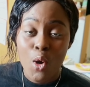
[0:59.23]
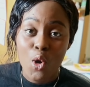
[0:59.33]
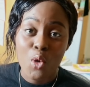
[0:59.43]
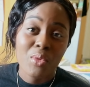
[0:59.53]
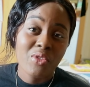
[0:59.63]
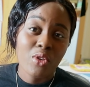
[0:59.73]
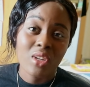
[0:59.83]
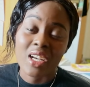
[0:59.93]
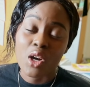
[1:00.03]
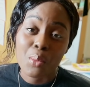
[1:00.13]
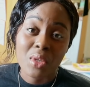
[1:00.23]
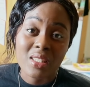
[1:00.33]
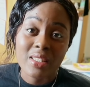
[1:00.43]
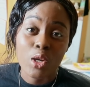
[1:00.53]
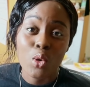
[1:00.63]
or before they
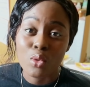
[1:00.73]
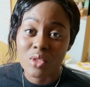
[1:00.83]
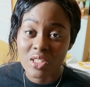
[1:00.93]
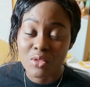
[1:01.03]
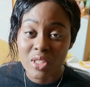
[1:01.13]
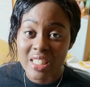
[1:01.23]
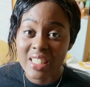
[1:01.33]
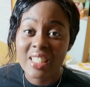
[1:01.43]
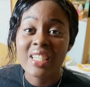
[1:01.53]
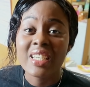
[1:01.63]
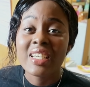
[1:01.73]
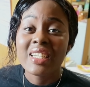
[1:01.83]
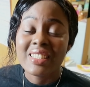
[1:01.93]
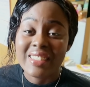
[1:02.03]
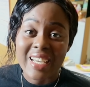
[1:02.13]
complete the whole degree,
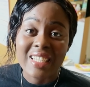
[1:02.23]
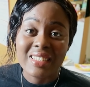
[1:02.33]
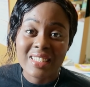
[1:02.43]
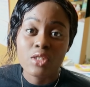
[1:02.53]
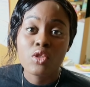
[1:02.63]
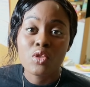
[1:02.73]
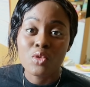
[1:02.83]
they need to